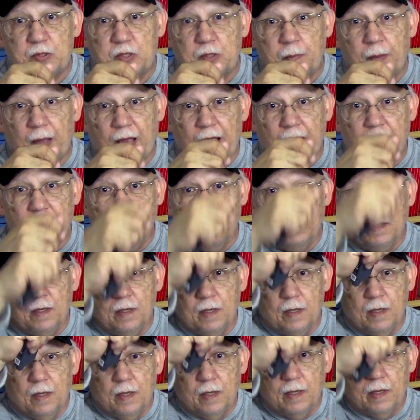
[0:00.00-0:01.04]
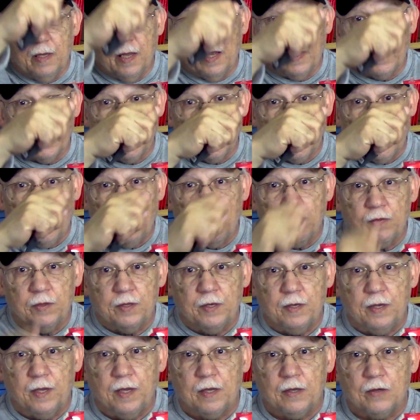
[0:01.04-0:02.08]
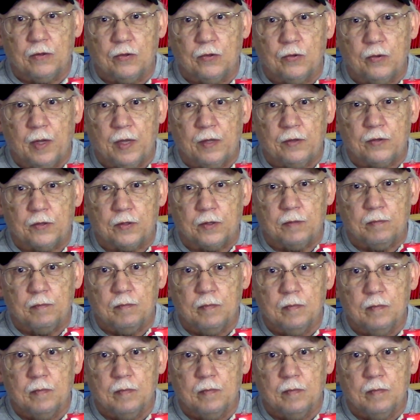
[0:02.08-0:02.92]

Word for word: the bag, and allow the ink to enter.